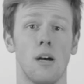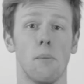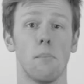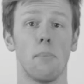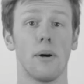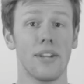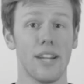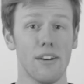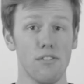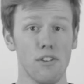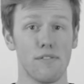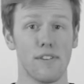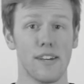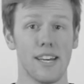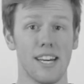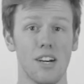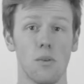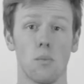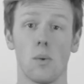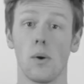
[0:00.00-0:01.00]
but never
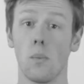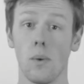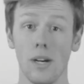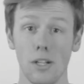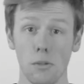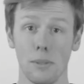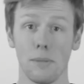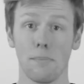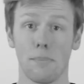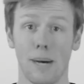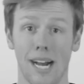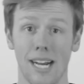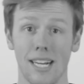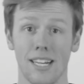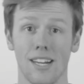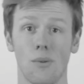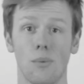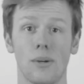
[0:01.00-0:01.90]
fear, we will be back